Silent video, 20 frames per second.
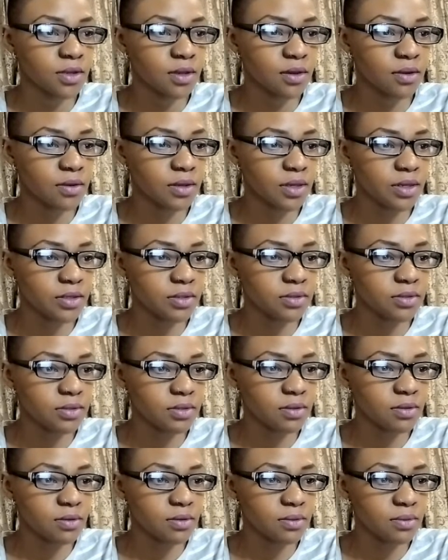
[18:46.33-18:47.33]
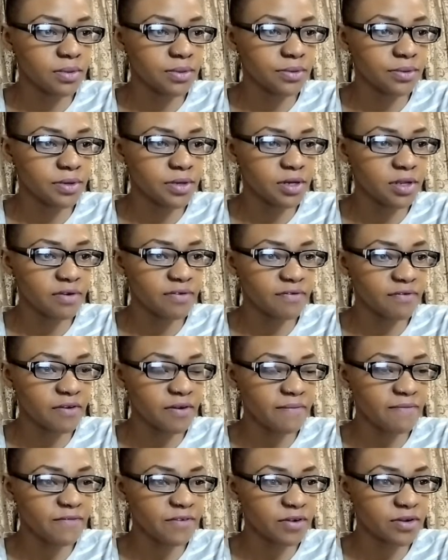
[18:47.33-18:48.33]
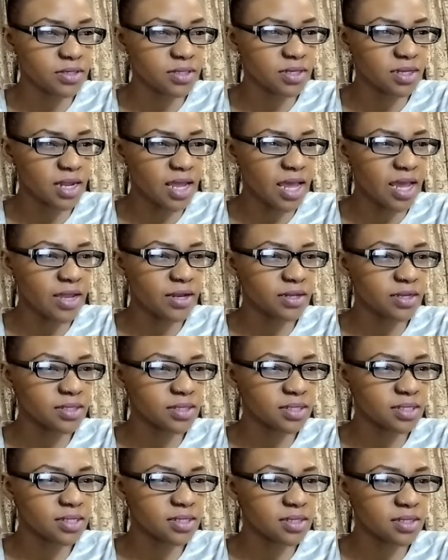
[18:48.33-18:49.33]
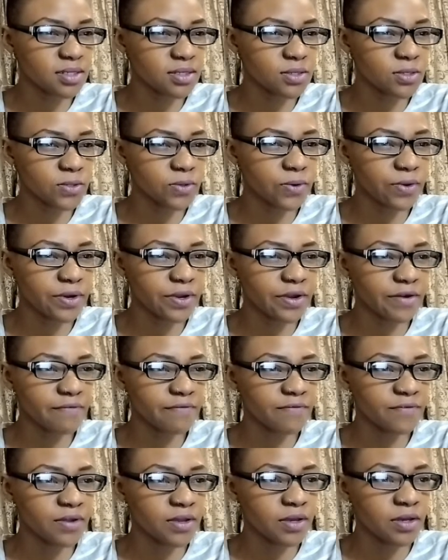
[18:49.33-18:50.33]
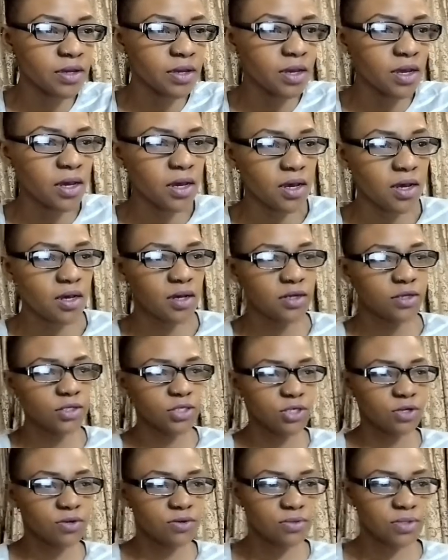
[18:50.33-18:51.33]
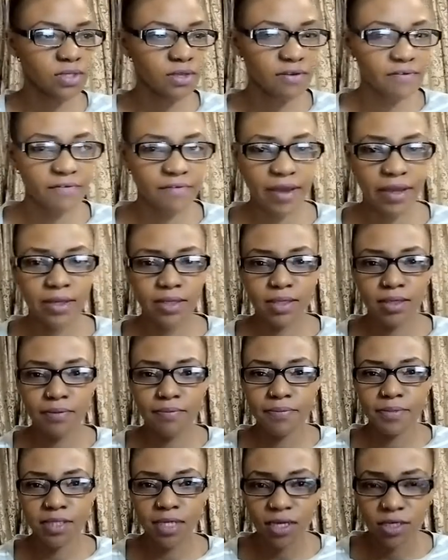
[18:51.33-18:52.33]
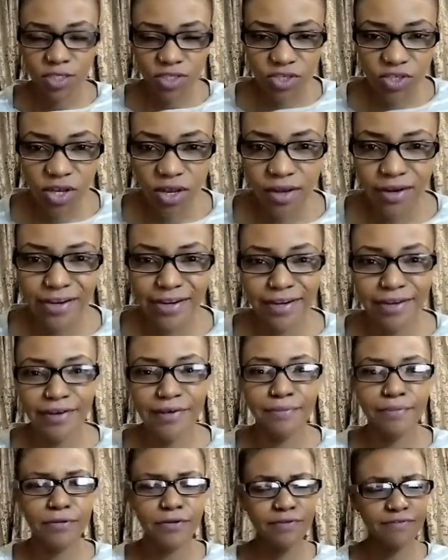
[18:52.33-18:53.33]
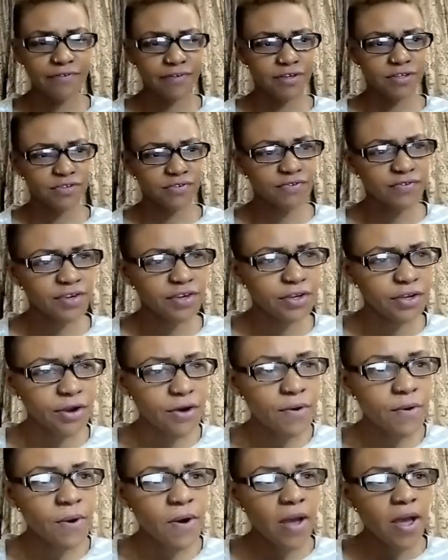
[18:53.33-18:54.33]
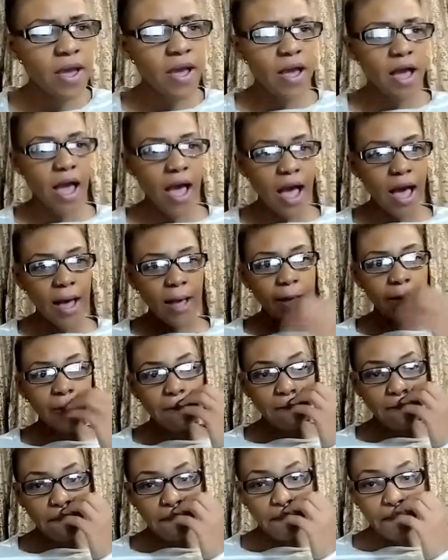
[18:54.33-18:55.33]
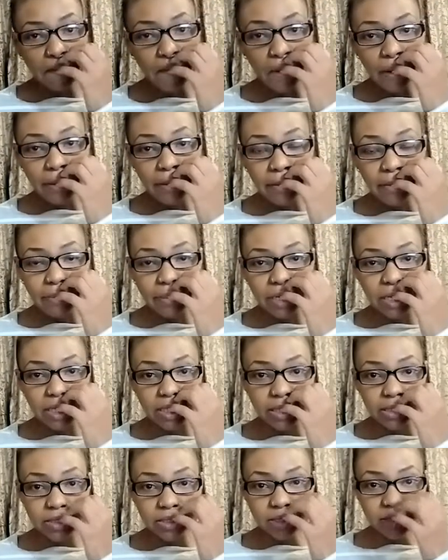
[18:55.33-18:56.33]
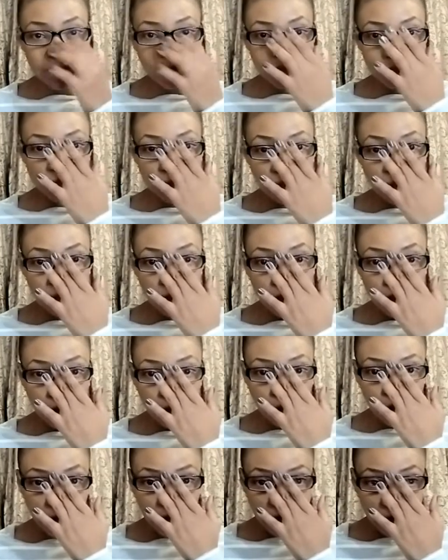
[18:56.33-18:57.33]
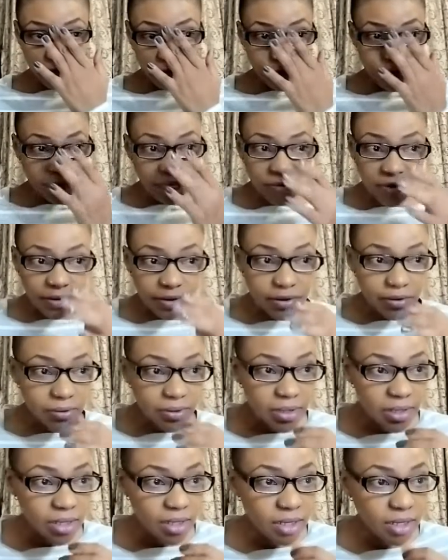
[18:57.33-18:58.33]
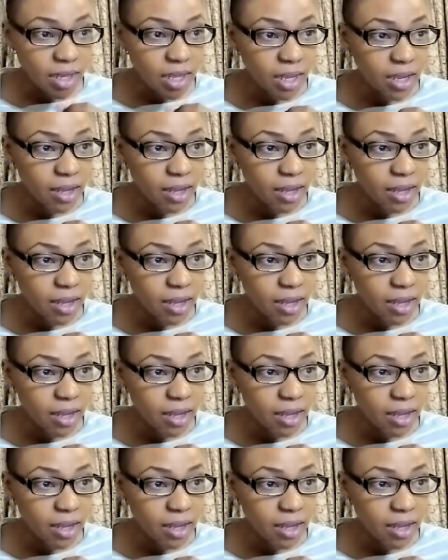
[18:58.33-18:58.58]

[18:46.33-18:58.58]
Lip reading: Okay, so we're reading from verse 9. This is the story of Joseph. I did touch on it in a previous video, but just gonna go over it very quickly.